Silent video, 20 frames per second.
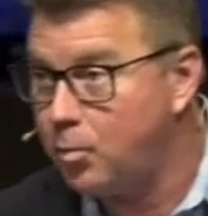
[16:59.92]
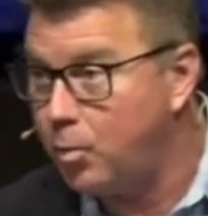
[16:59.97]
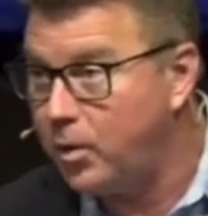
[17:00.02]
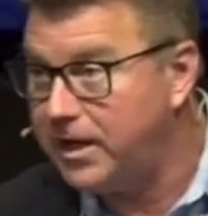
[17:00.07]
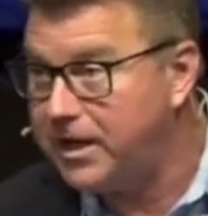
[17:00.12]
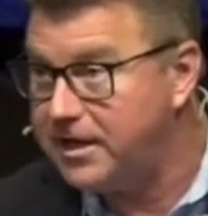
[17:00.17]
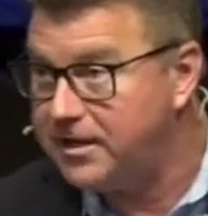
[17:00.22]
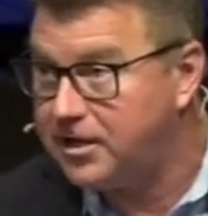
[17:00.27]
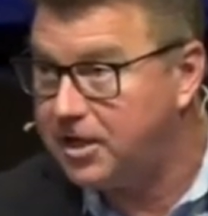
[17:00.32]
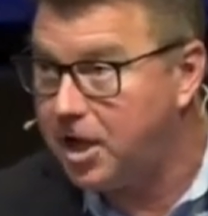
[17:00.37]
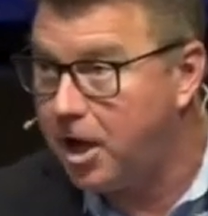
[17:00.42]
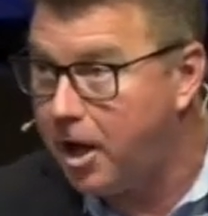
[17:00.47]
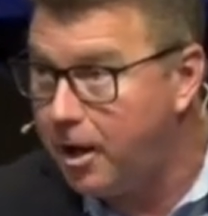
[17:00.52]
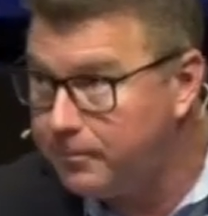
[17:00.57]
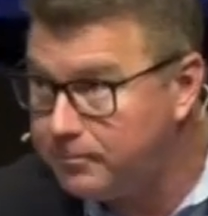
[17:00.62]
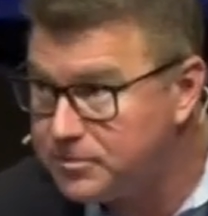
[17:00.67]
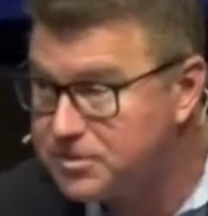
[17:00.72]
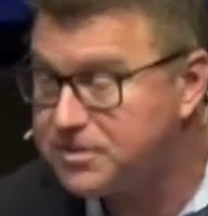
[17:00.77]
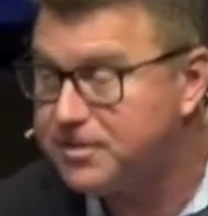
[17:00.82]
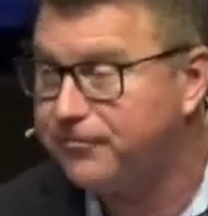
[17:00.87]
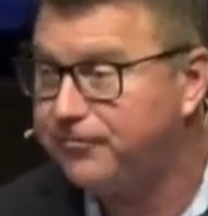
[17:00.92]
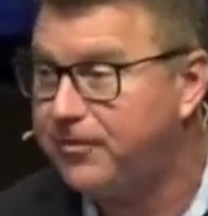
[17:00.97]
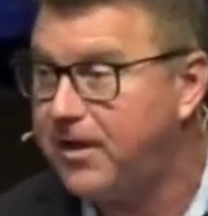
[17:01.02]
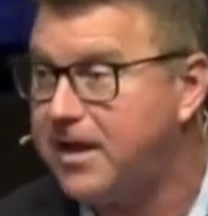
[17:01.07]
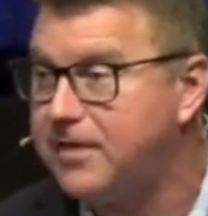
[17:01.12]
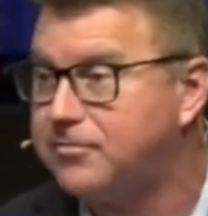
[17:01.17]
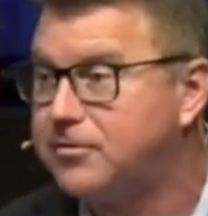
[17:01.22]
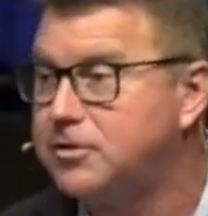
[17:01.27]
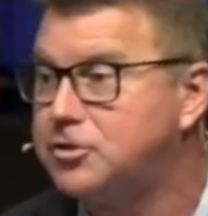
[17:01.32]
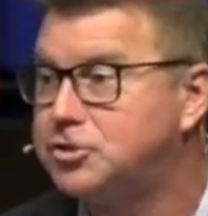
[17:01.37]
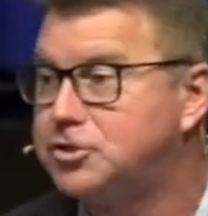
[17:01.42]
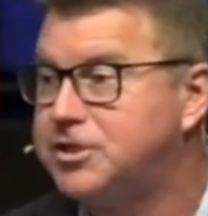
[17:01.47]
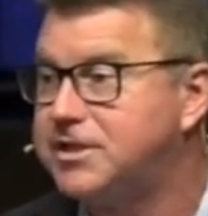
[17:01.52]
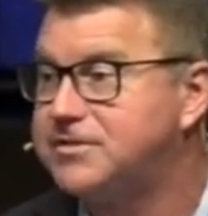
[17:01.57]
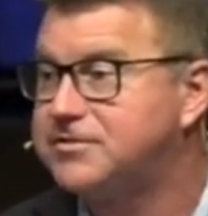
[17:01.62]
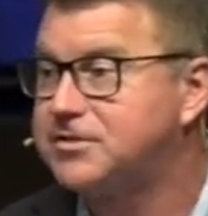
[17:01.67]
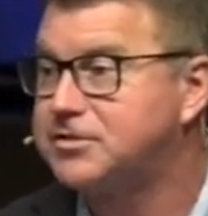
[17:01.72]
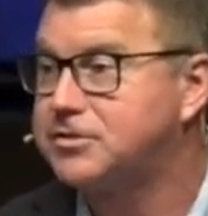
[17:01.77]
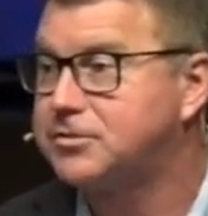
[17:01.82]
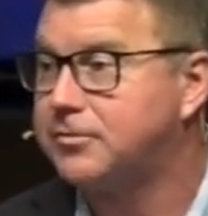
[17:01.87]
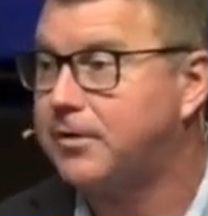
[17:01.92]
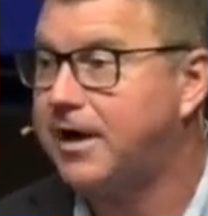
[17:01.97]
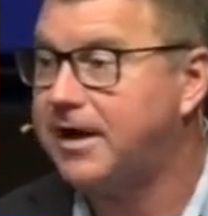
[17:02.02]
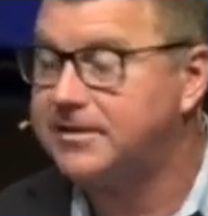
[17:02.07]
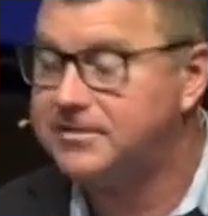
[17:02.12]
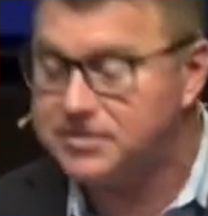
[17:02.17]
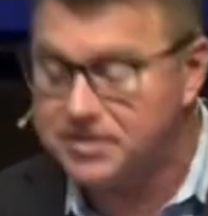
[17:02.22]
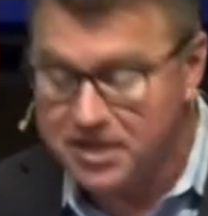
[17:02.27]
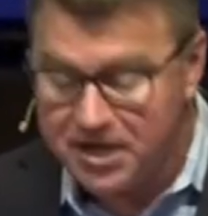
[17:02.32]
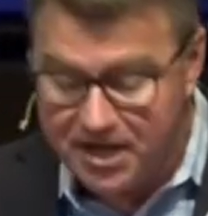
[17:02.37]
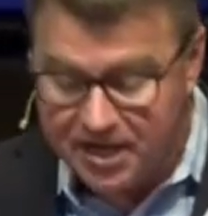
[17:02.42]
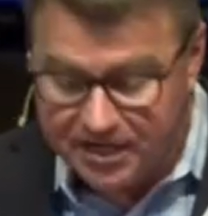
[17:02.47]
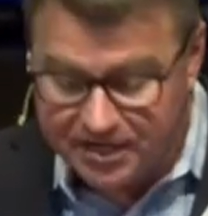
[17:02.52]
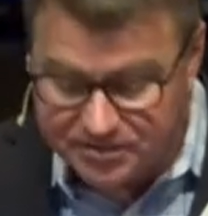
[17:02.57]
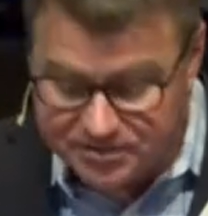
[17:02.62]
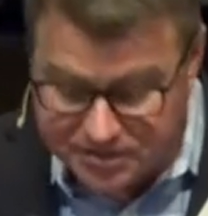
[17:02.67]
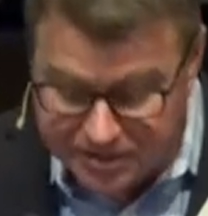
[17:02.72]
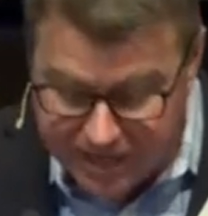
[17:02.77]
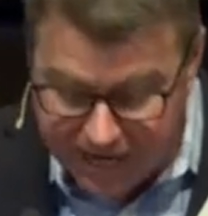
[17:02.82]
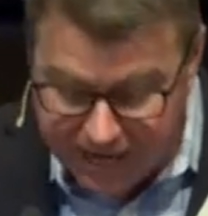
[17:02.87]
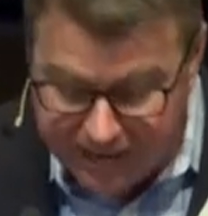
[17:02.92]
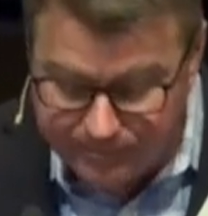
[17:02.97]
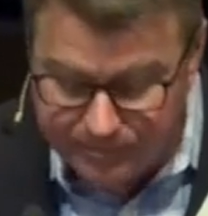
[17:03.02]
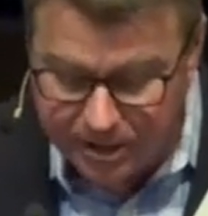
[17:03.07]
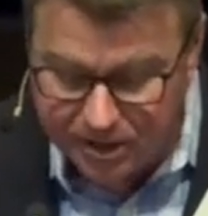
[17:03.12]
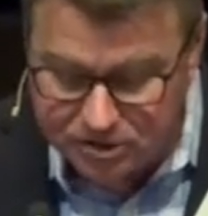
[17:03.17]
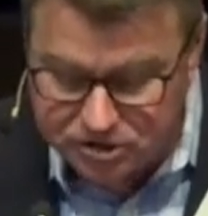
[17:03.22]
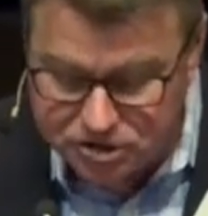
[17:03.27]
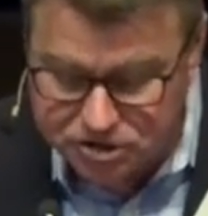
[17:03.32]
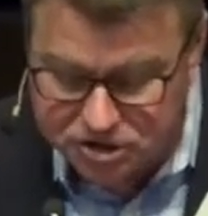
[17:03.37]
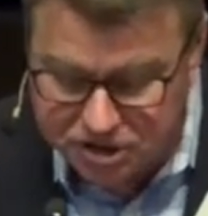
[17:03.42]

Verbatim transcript: when he comes to faith in Jesus Christ, his name is